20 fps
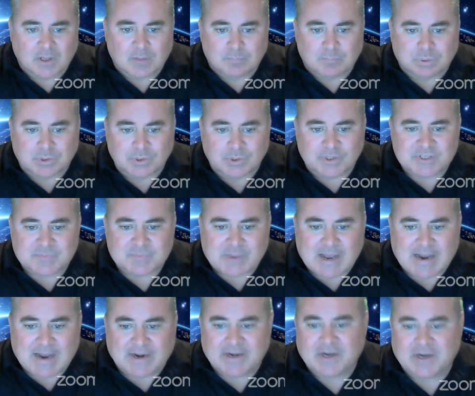Plutus
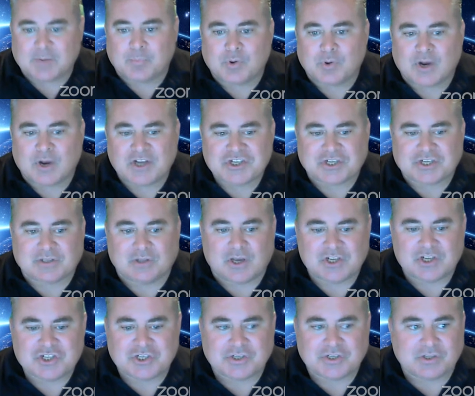Pioneer Project
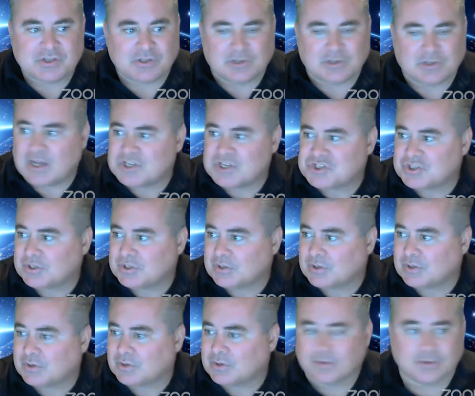launch to
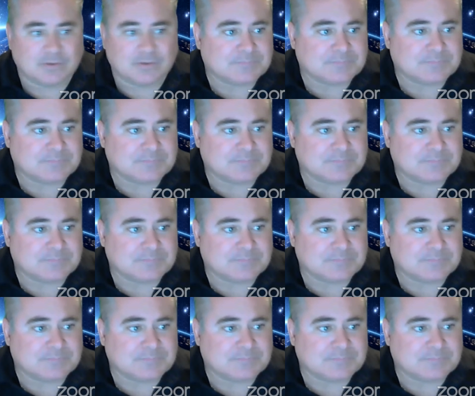learn.